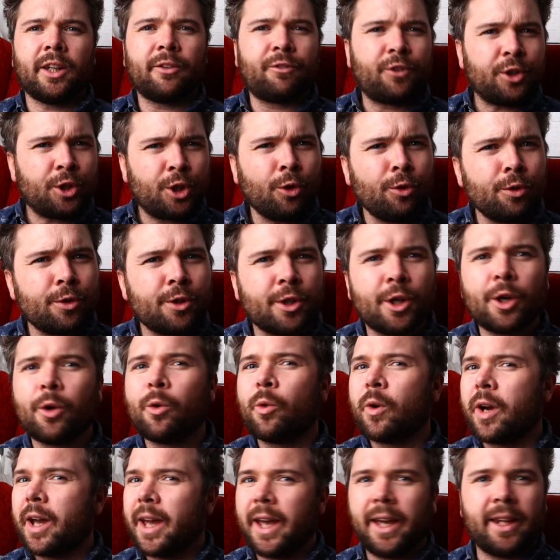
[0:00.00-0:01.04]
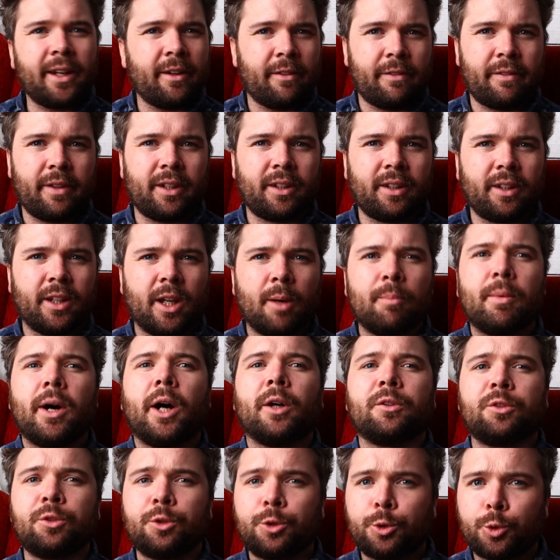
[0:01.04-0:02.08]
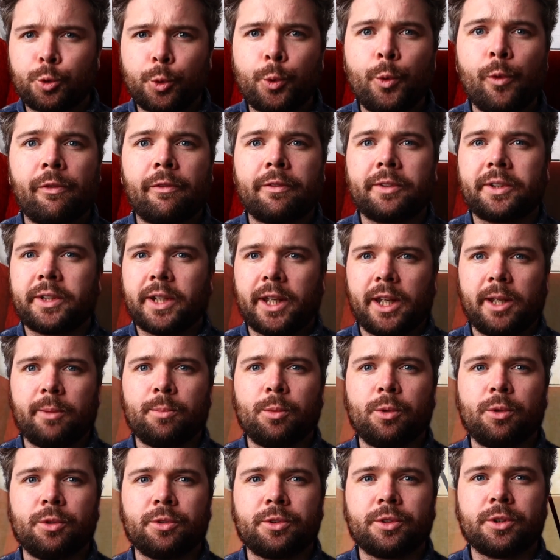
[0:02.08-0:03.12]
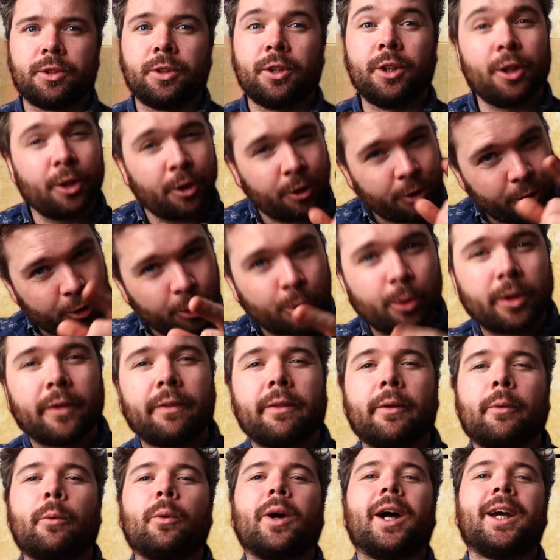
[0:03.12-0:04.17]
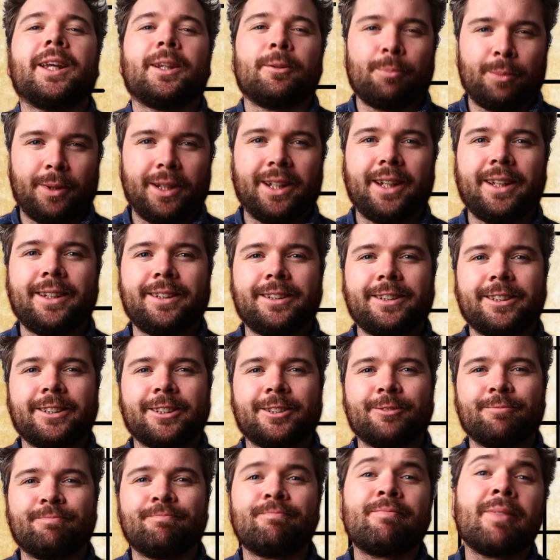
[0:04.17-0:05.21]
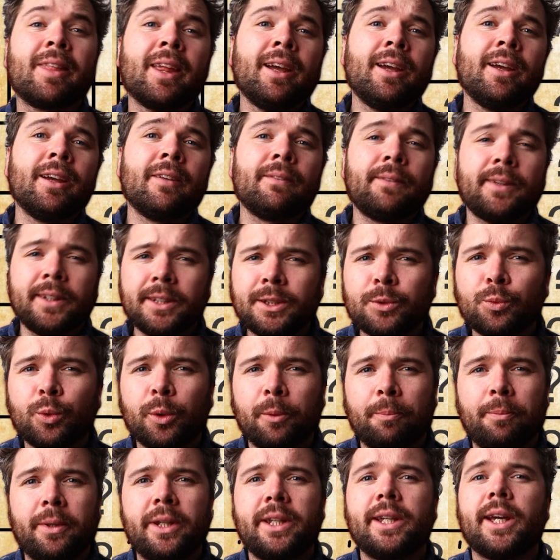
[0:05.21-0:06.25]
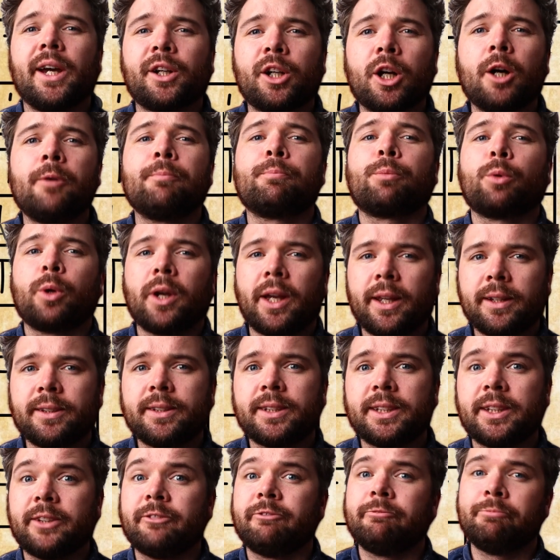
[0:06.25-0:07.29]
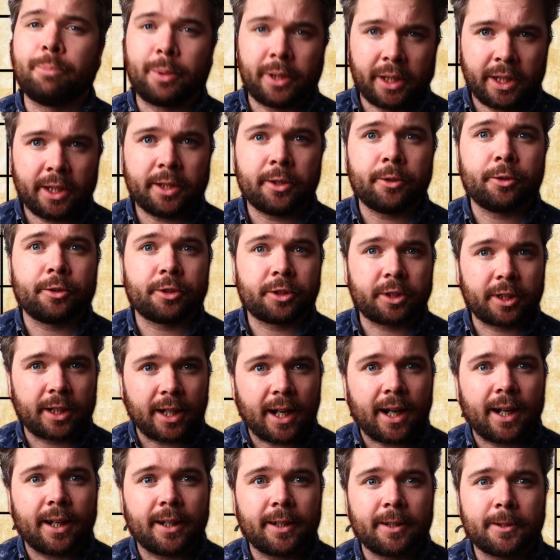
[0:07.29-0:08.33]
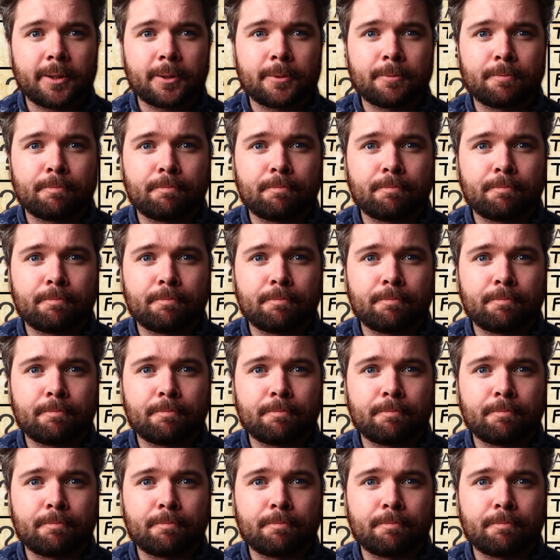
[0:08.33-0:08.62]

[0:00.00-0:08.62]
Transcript: If you don't know anything about truth tables, you're in the right place. This will be a comprehensive beginner's guide.